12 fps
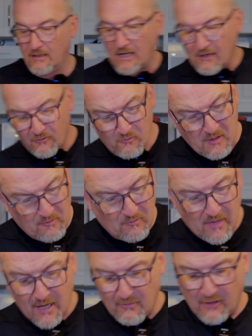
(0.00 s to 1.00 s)
I remember
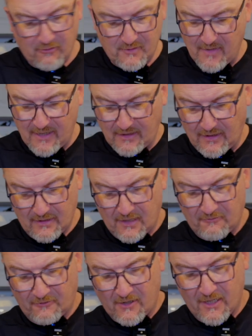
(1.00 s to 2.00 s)
Mom always making this
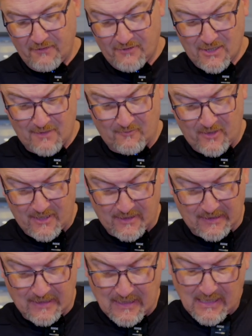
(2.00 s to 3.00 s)
on Friday for some reason.